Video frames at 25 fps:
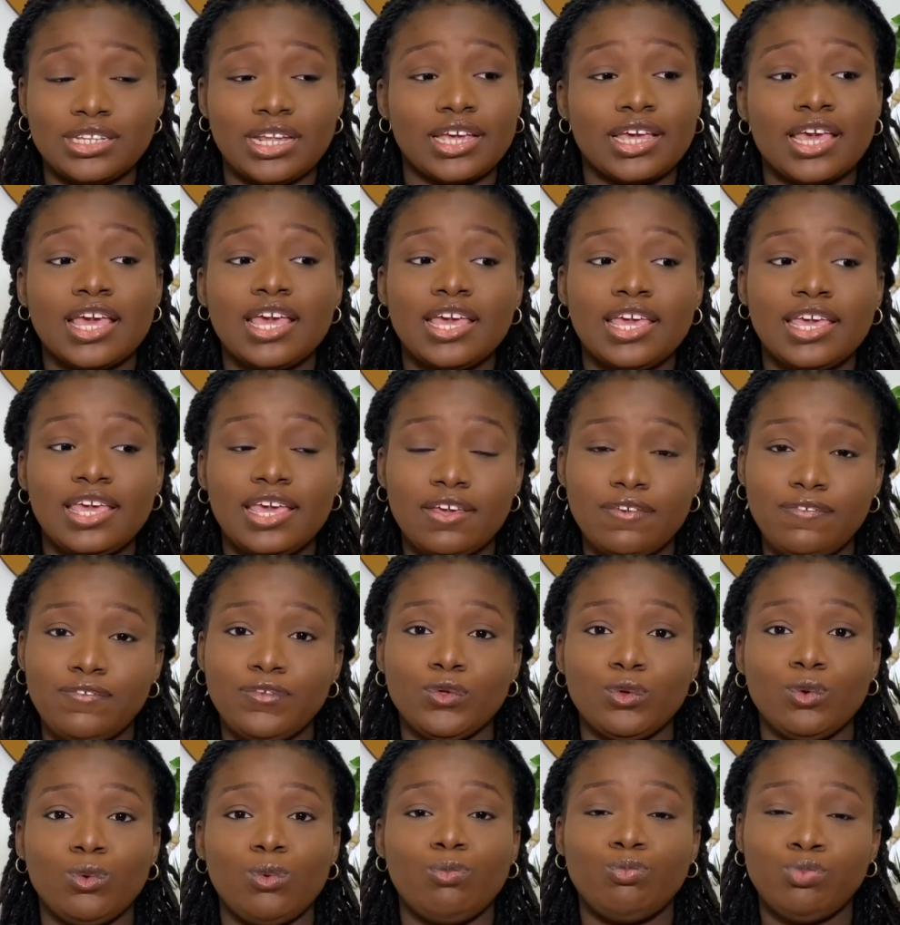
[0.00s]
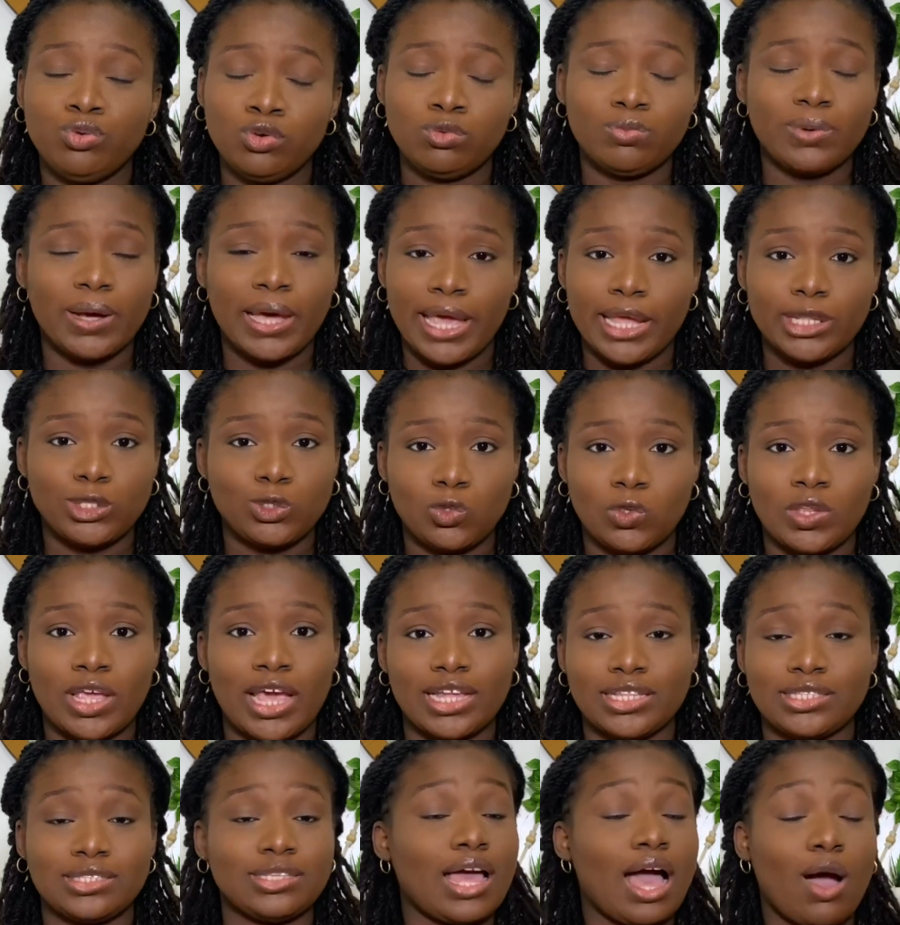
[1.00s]
Like if you pull my hair too
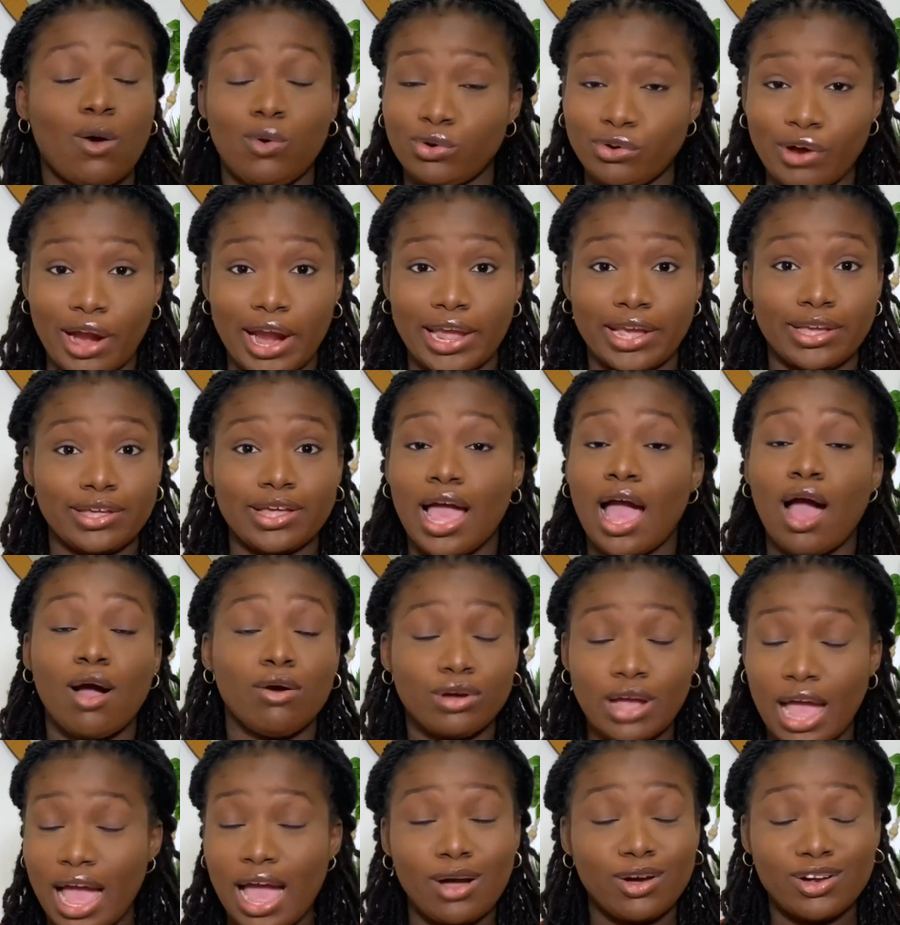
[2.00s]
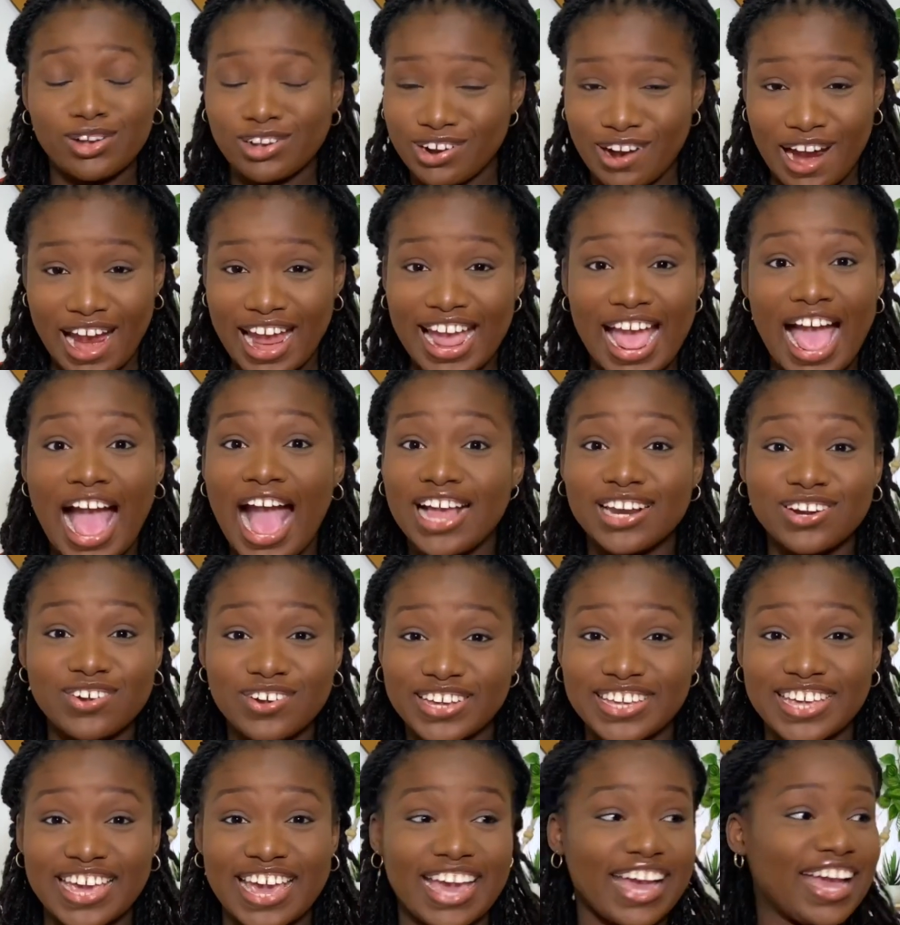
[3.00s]
tight, I'll cry. I'll cry. I
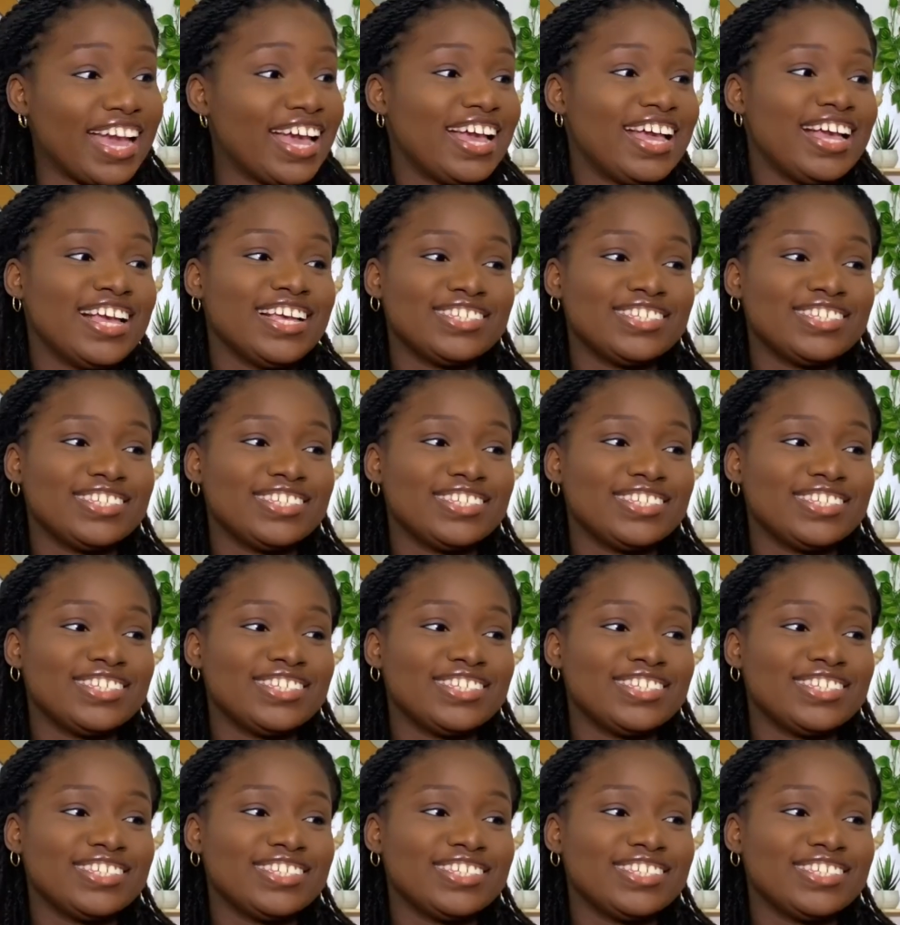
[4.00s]
don't care.